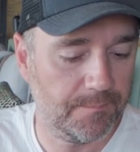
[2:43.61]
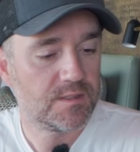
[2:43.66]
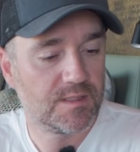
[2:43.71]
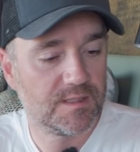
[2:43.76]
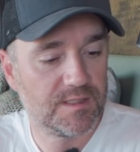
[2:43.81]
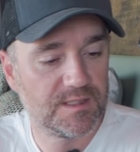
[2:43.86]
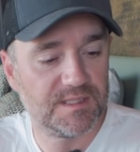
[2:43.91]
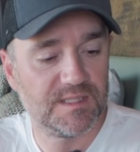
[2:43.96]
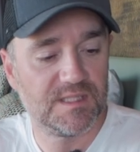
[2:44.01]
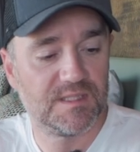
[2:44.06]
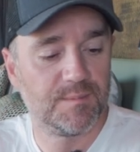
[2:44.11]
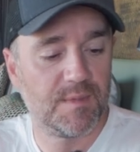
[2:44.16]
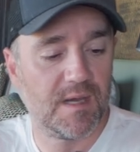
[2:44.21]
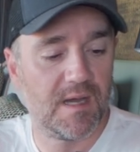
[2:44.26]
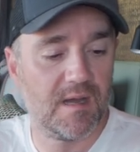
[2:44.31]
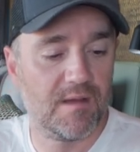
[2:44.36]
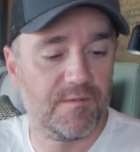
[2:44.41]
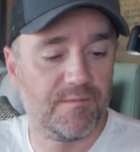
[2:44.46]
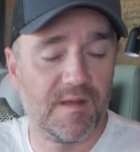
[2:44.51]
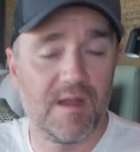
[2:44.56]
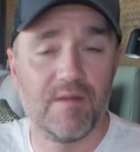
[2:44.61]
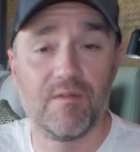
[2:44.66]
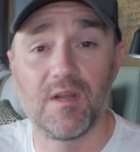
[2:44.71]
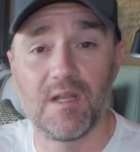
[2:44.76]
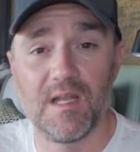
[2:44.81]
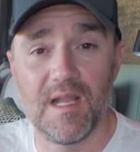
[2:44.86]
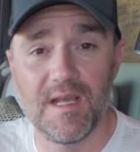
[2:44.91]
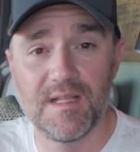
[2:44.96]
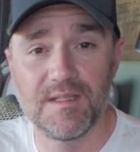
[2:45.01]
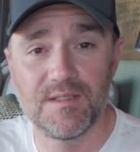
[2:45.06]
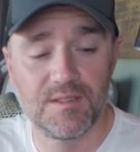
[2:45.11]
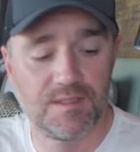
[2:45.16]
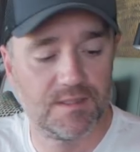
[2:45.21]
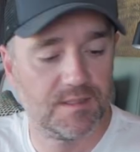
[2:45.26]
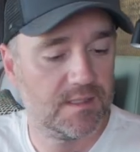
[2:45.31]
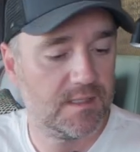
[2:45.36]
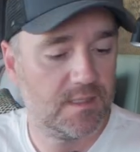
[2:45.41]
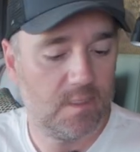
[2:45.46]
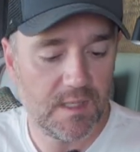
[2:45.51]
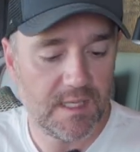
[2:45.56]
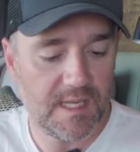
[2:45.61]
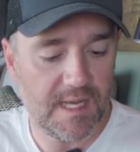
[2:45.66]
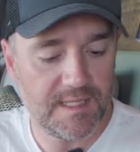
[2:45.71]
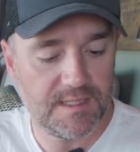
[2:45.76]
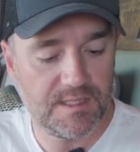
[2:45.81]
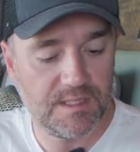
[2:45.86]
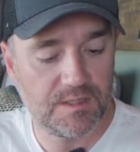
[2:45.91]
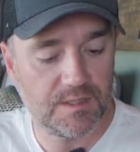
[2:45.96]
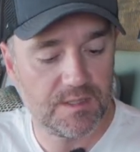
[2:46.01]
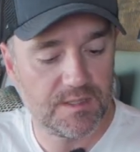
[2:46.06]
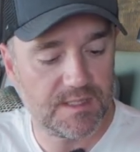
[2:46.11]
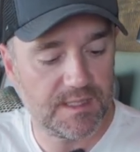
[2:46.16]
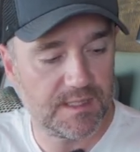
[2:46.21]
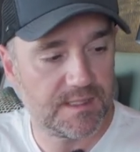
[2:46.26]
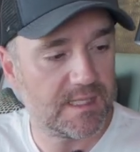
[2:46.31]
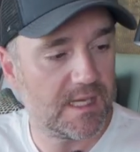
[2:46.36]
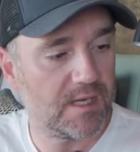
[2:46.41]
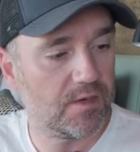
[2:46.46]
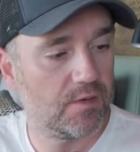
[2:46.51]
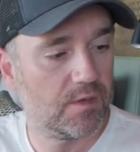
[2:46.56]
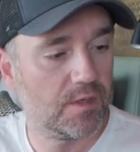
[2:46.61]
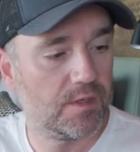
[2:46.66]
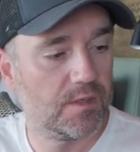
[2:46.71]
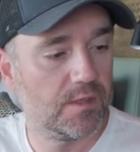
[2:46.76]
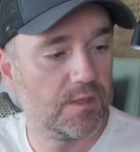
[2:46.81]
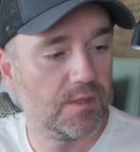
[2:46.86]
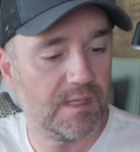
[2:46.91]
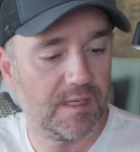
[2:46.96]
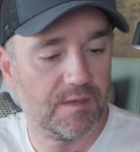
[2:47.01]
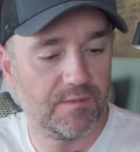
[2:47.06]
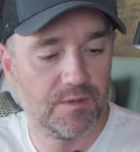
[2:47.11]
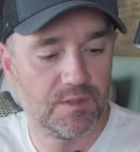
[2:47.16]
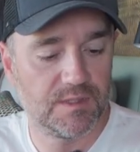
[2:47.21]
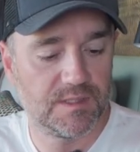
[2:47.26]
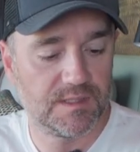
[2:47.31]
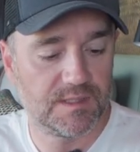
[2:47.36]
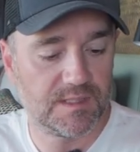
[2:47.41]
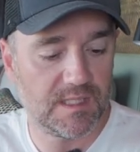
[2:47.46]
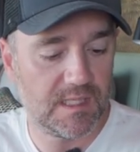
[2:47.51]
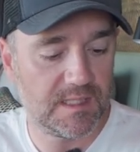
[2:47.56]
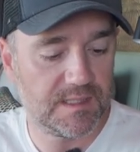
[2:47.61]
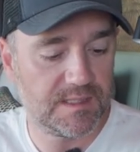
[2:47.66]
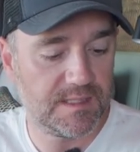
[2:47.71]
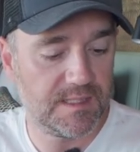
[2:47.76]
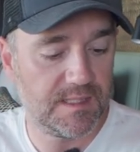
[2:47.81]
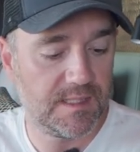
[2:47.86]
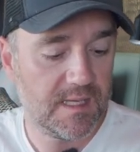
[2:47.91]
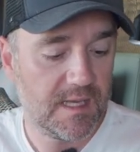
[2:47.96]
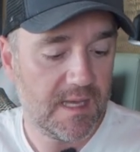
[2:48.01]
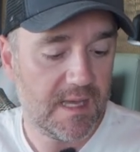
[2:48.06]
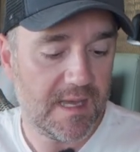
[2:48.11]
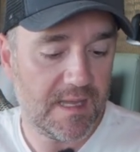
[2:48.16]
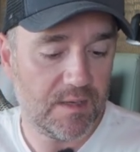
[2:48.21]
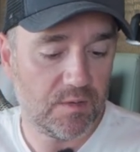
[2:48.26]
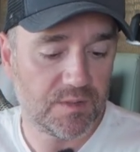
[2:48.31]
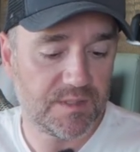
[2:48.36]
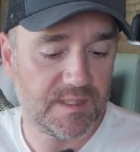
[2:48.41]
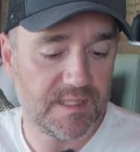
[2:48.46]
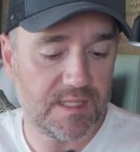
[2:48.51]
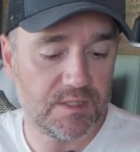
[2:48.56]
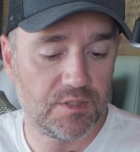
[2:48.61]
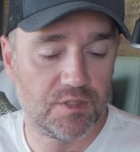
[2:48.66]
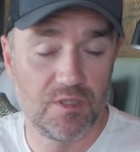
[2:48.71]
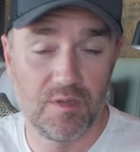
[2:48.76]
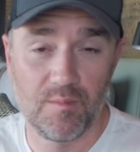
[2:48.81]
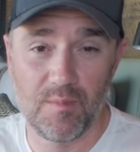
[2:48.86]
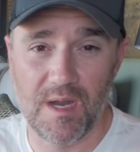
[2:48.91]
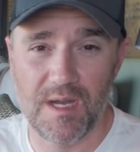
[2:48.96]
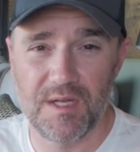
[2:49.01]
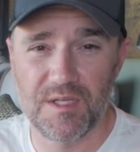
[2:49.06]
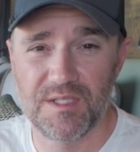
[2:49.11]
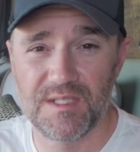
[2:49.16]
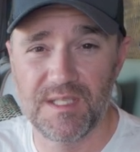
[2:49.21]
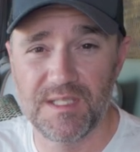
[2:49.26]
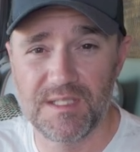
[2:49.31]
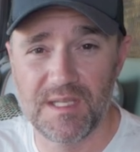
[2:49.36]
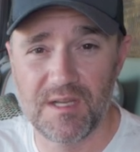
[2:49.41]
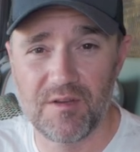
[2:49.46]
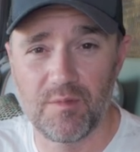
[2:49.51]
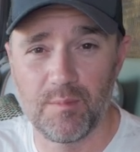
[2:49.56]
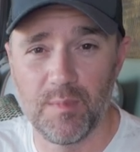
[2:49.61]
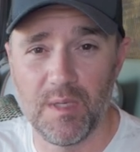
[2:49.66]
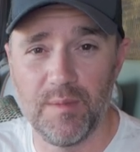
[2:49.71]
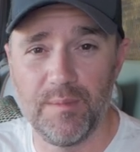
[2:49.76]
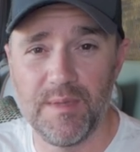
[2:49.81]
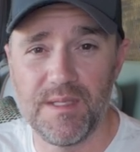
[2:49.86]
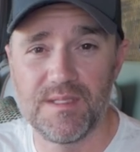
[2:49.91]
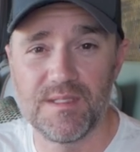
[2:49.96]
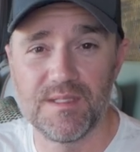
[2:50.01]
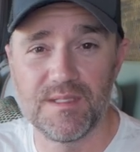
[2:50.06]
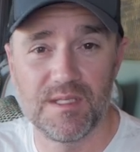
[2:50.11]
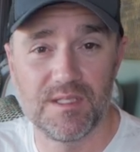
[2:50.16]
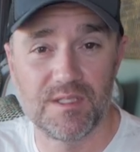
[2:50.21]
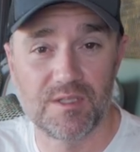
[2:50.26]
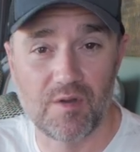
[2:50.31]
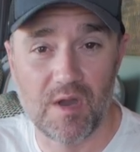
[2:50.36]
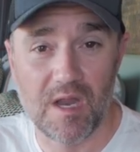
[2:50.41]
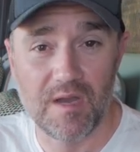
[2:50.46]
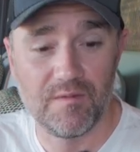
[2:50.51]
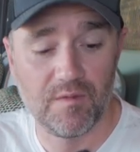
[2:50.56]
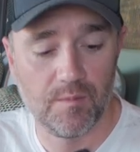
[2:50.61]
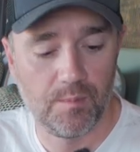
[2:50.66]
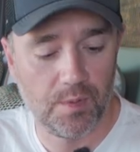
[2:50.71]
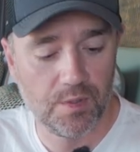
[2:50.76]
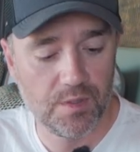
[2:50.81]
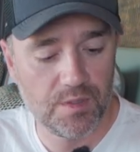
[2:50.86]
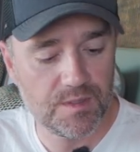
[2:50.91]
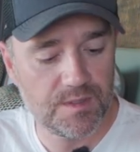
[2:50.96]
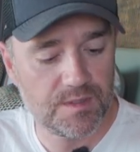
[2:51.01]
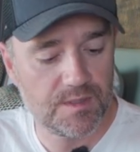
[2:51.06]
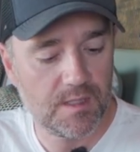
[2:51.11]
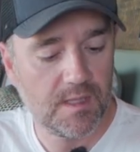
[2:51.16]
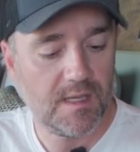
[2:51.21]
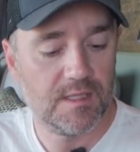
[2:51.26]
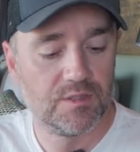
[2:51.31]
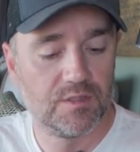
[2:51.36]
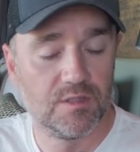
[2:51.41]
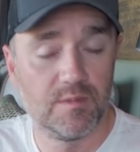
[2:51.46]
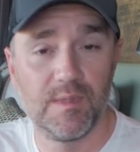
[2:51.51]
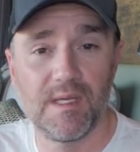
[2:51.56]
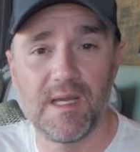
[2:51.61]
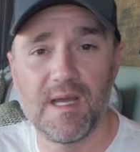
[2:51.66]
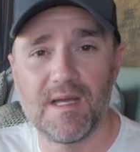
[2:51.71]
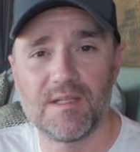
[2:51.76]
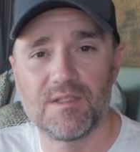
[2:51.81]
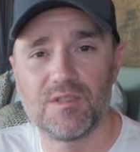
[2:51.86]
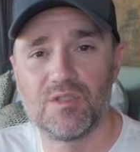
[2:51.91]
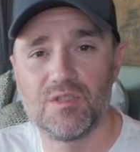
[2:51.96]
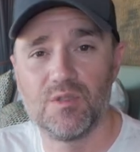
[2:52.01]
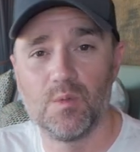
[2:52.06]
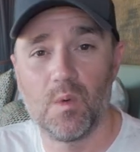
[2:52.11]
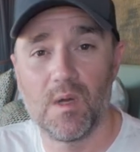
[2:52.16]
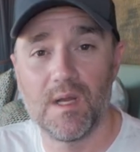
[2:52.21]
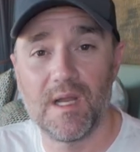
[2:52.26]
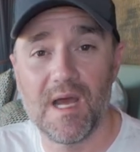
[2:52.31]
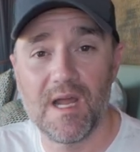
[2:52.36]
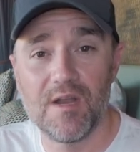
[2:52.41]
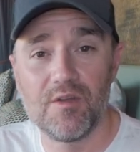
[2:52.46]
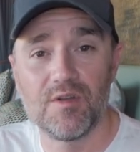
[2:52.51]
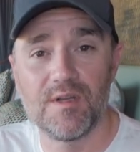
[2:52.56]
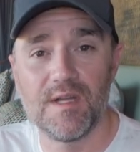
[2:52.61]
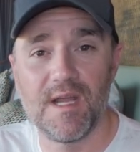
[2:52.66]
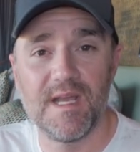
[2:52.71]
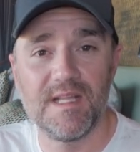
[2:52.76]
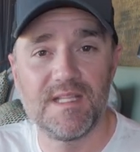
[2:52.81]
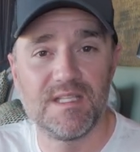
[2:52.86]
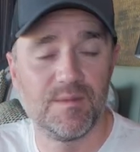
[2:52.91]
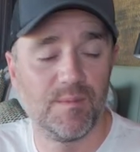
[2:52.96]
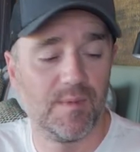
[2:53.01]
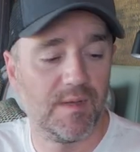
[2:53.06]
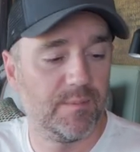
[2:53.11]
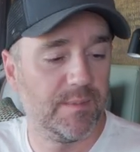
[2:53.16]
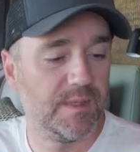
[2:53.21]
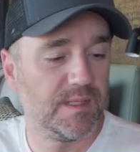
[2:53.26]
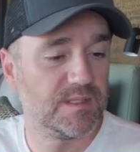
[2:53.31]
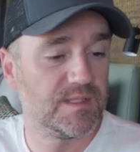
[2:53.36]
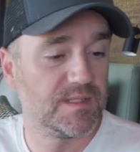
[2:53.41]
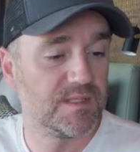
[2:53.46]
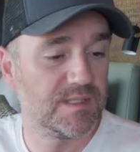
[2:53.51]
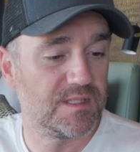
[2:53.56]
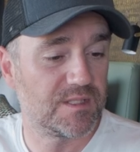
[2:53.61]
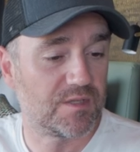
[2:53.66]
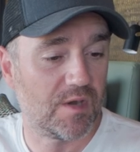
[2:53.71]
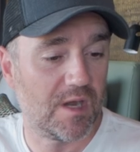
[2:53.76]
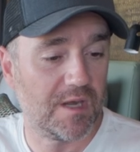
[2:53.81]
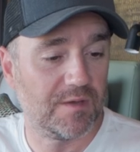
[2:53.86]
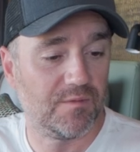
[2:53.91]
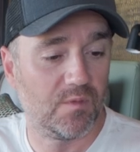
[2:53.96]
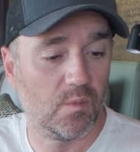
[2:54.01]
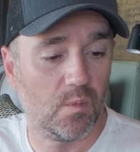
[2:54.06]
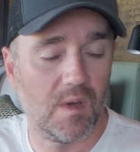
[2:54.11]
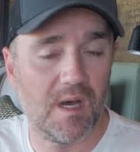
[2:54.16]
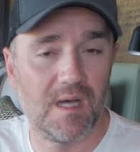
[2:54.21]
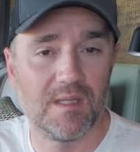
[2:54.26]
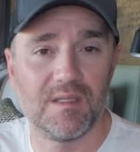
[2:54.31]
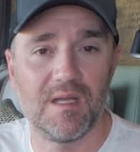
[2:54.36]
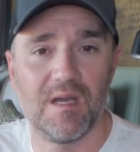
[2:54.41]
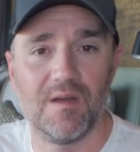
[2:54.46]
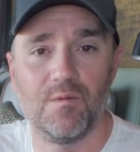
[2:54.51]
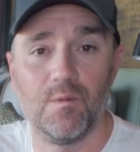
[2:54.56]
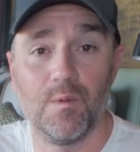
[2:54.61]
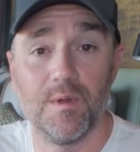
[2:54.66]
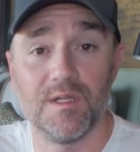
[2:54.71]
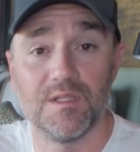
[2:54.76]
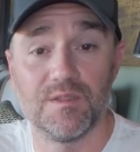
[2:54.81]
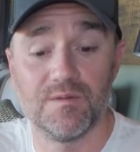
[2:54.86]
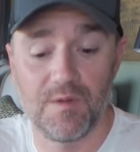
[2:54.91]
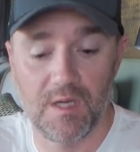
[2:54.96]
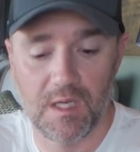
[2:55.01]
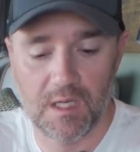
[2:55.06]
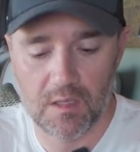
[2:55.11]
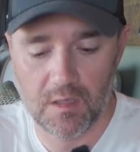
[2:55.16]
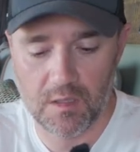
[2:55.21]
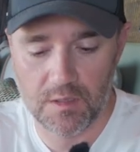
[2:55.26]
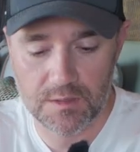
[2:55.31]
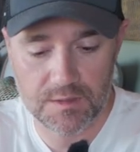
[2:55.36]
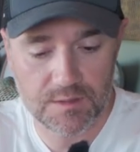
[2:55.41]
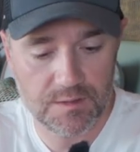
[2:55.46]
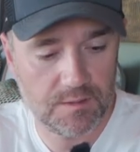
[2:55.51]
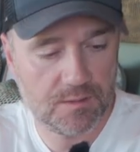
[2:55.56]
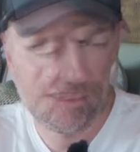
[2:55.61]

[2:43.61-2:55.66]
So this is my favorite lens, 180 to 600, that versatility, and also that zoom range. 600 millimeters is great for birds, and zooming out to 180 millimeters is great for wildlife when it's very close.